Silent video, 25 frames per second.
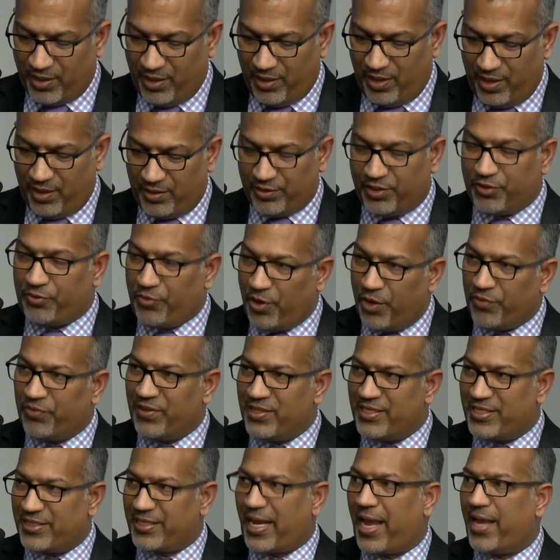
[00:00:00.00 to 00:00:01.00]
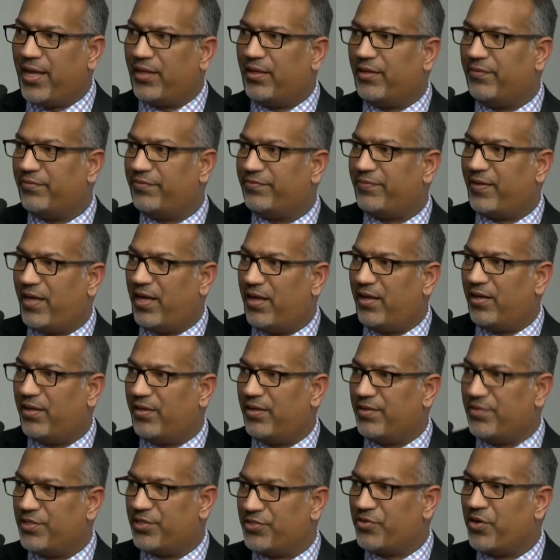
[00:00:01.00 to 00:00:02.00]
the growth and scale of
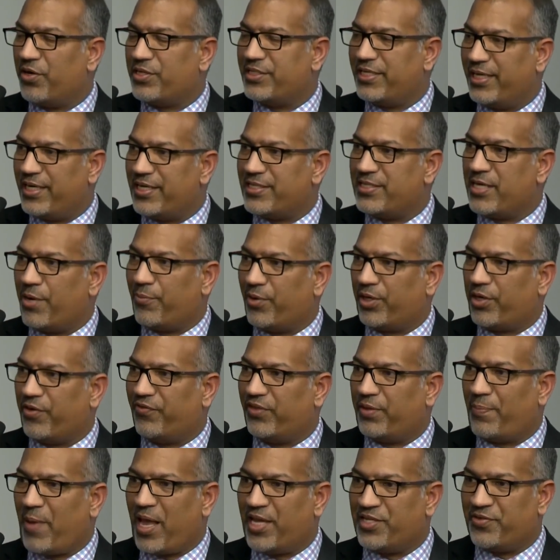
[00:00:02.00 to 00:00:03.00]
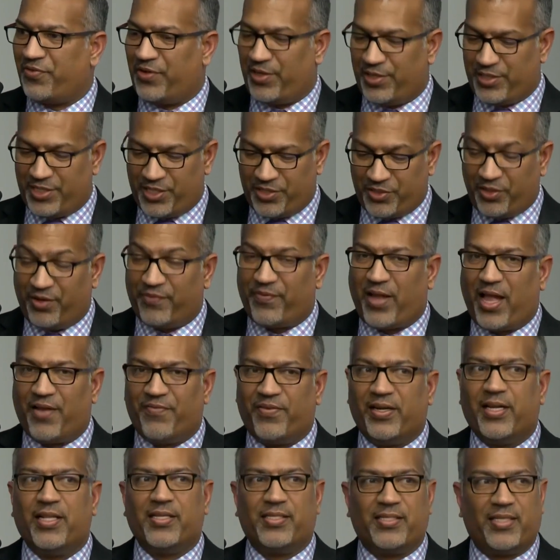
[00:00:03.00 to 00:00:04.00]
the Strong Cities Network over the past few years is sort of
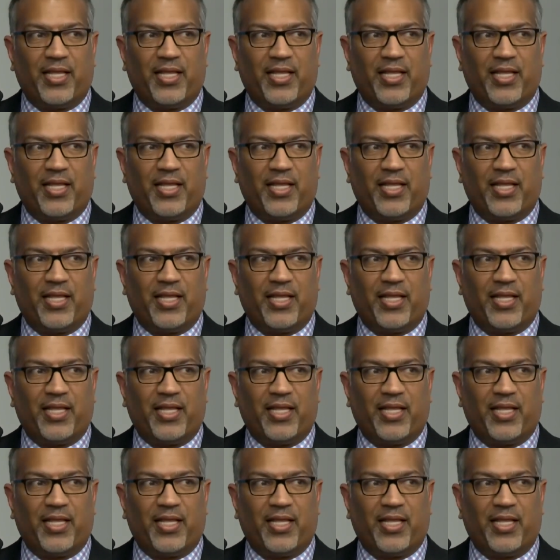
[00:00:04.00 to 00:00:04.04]
evidence